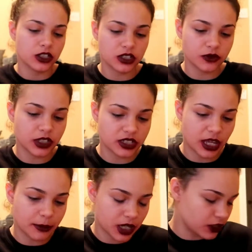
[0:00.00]
Just the
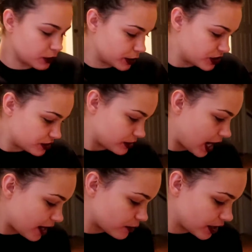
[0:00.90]
same color, which
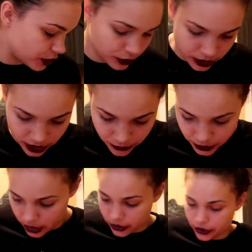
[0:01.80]
I'd rather use a
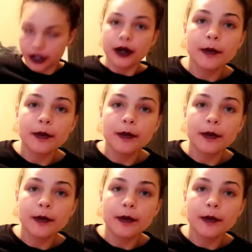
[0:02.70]
different color.